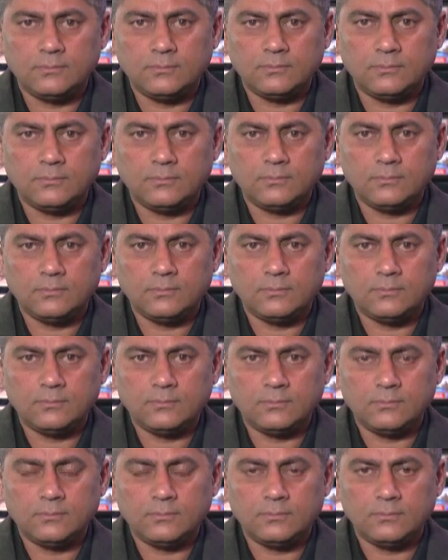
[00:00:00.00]

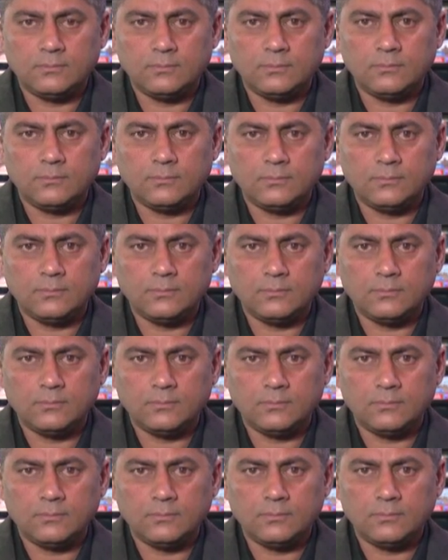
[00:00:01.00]

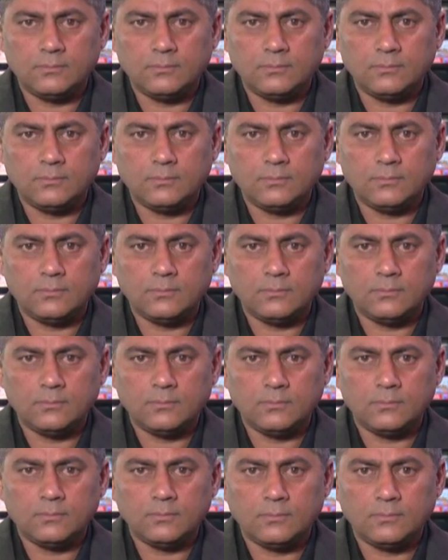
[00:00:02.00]

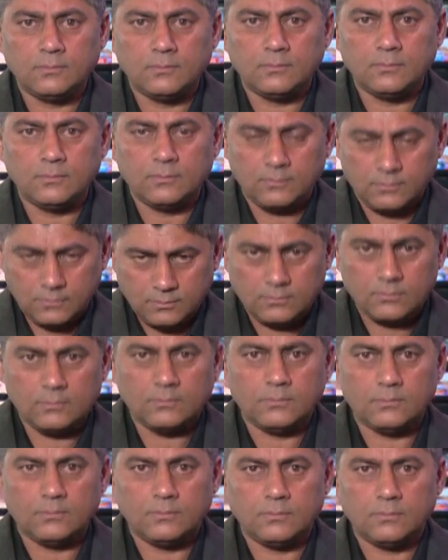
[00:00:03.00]

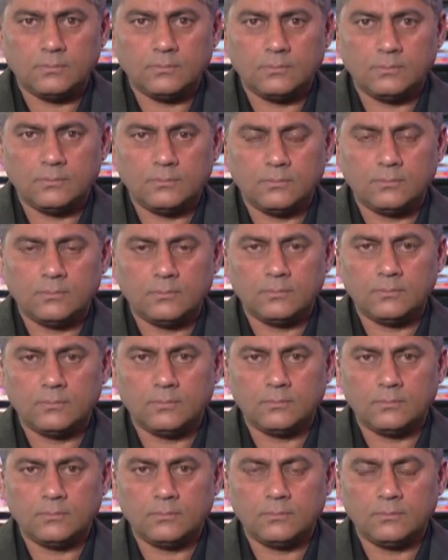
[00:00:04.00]

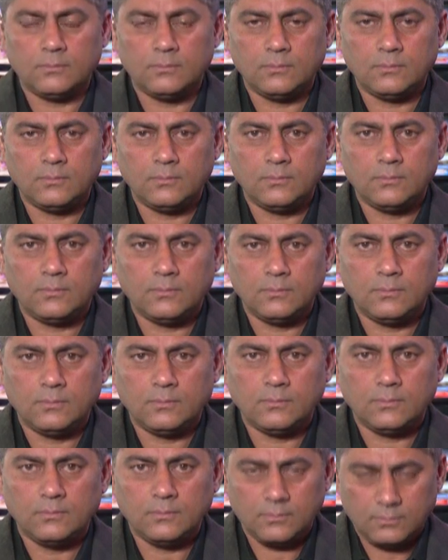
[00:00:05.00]

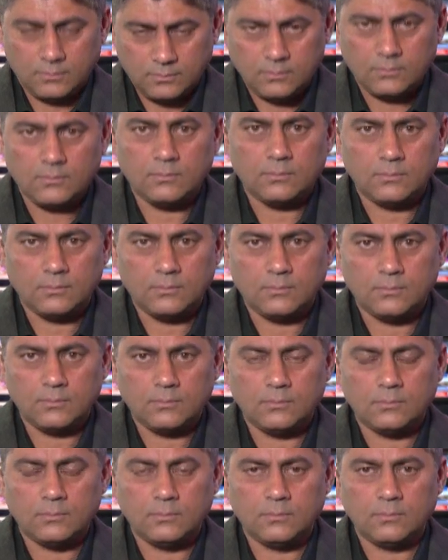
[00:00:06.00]

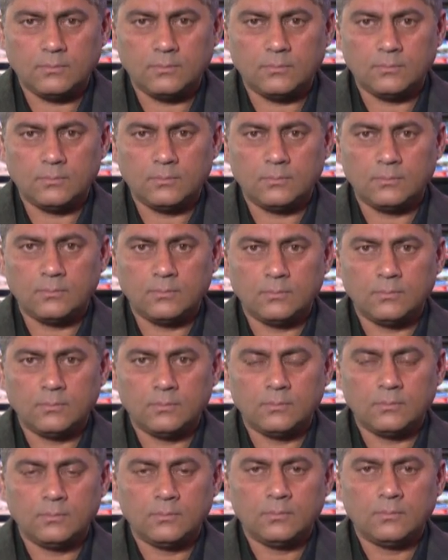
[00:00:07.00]
[no speech]